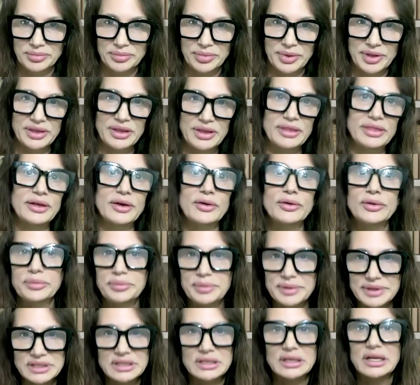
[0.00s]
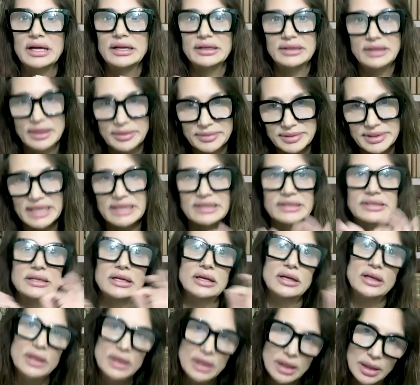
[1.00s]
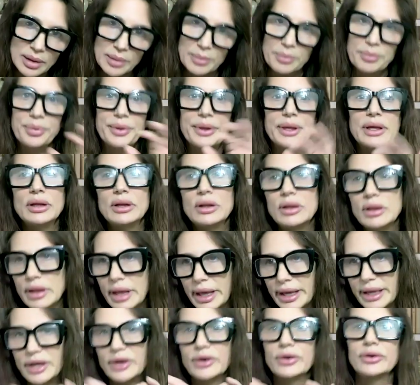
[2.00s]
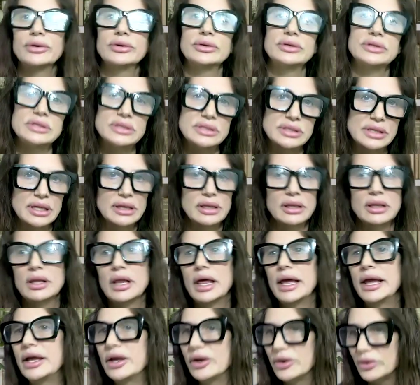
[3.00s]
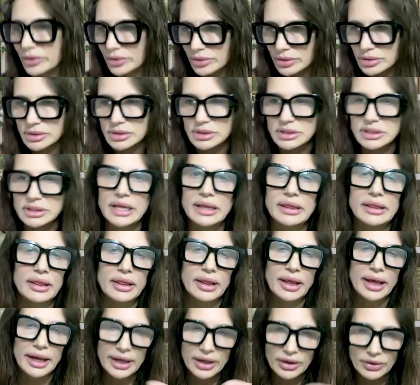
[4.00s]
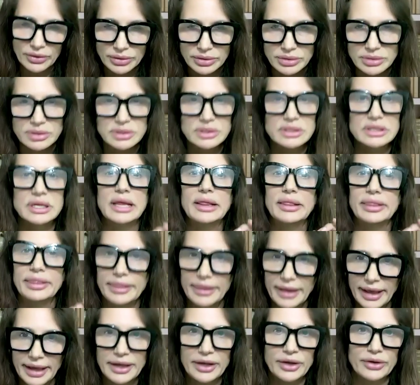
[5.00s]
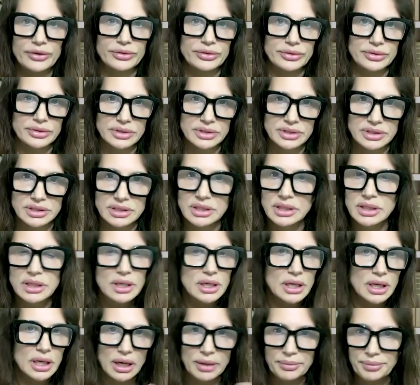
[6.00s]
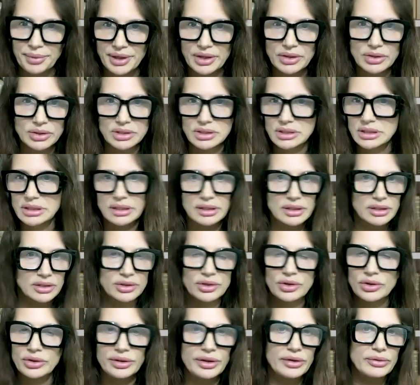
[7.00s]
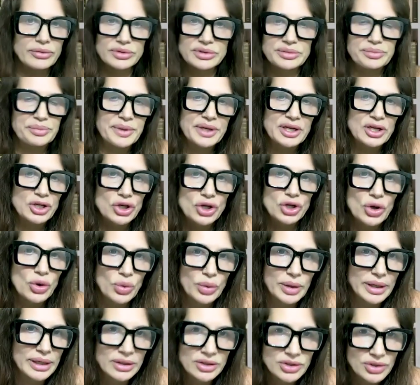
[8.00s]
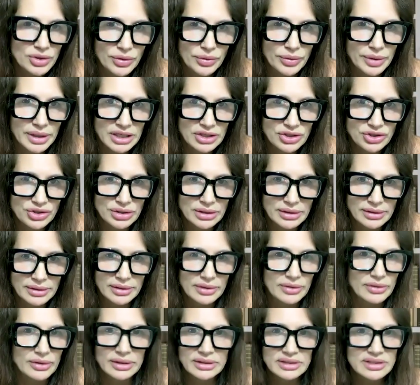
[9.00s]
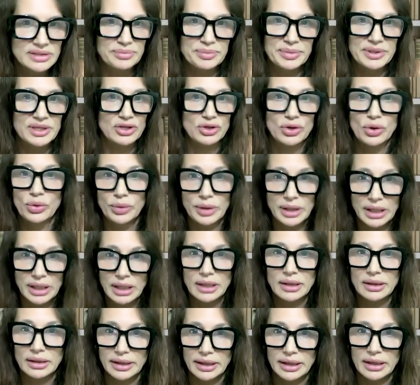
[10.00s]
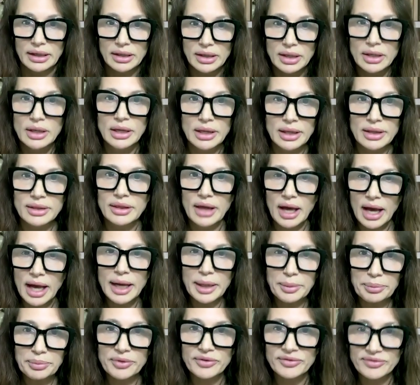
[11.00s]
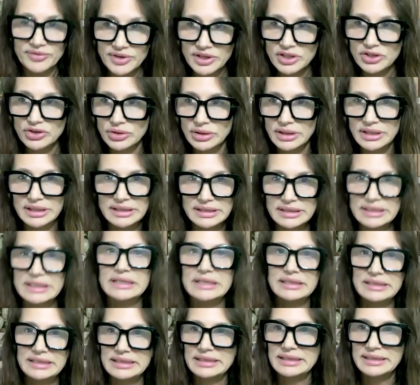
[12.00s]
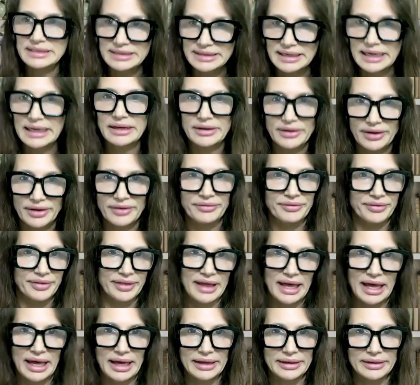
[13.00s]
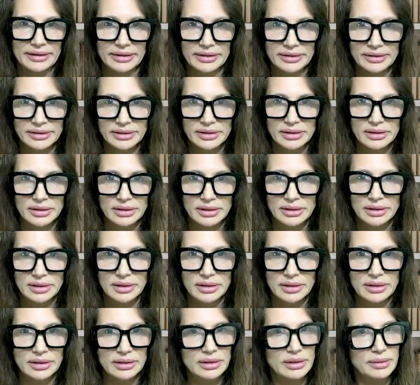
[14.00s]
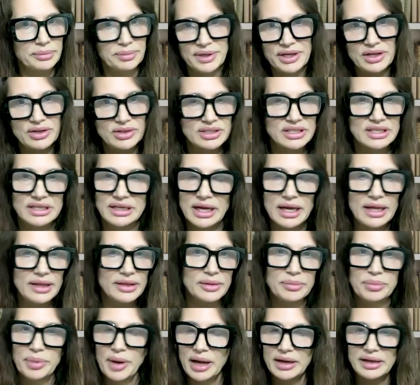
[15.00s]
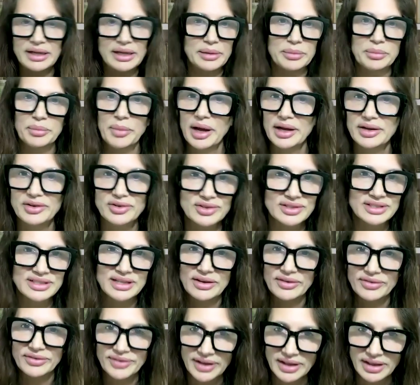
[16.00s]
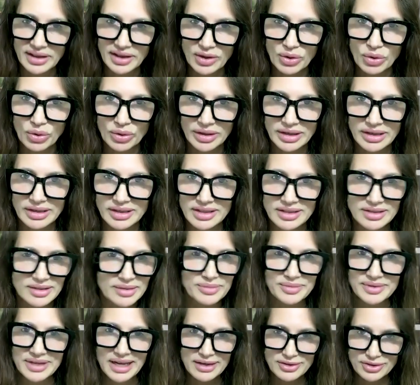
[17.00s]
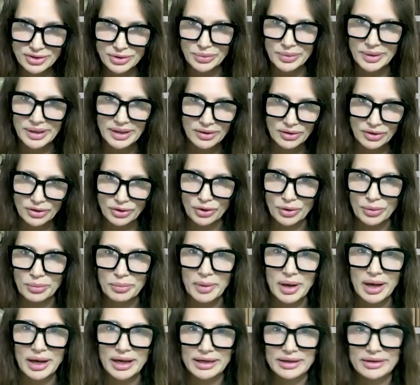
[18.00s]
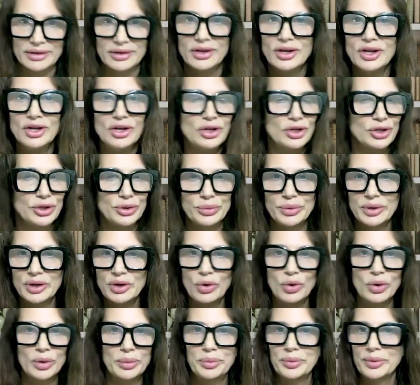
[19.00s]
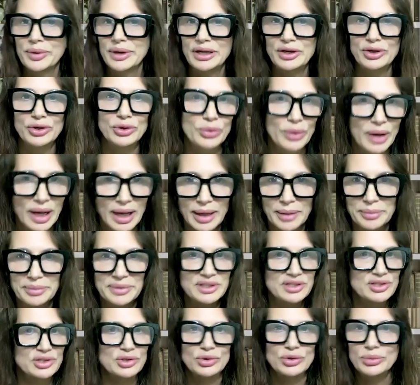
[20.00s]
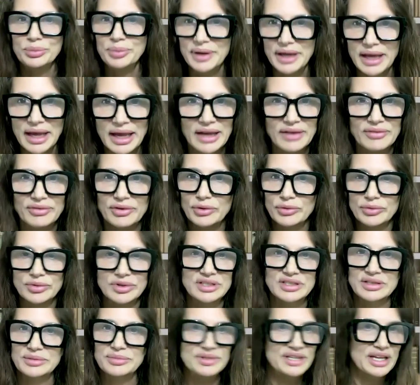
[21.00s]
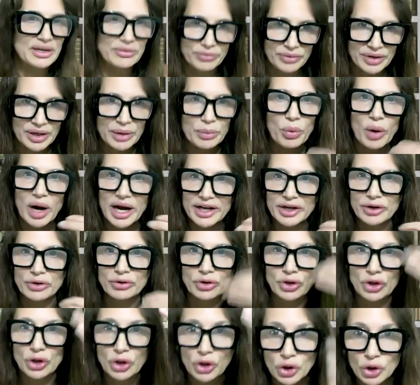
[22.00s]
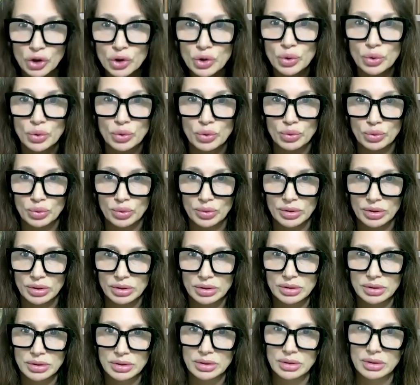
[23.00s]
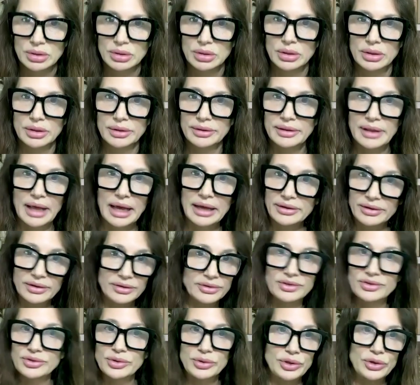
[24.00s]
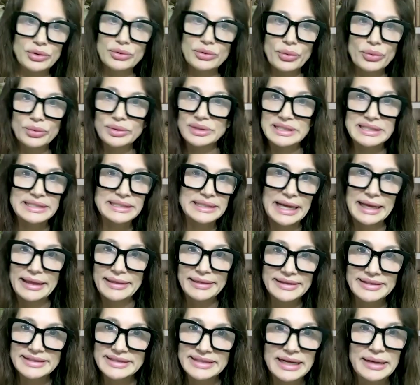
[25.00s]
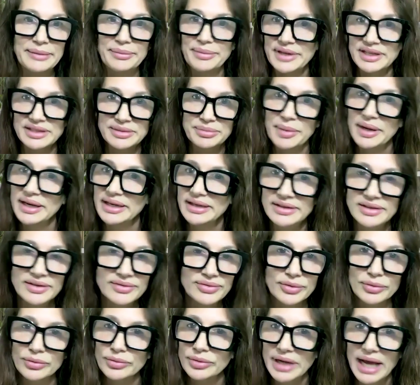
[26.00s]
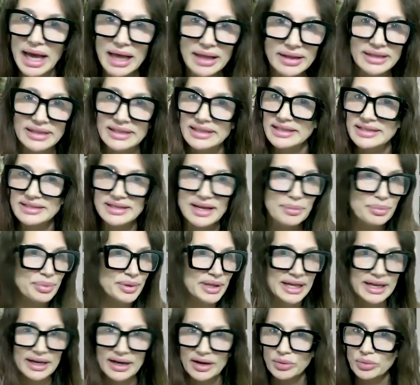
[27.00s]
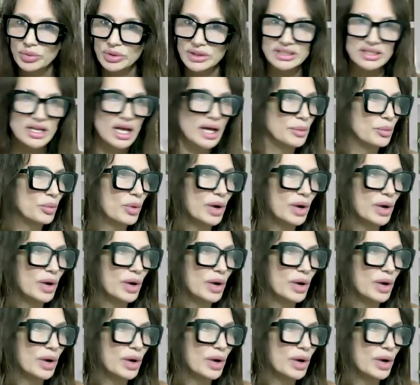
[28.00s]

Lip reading: But the therapist a lot of times has to peel layers and layers and layers and layers because there has been no integration. There has been no healing. The hypervigilance is a state of that. Because again, the body and mind are self-healing organisms. As you heal your mind, you incorporate new habits, new behaviorisms that rewire you. That is so you don't stay the same. There's many different realities that play at one time.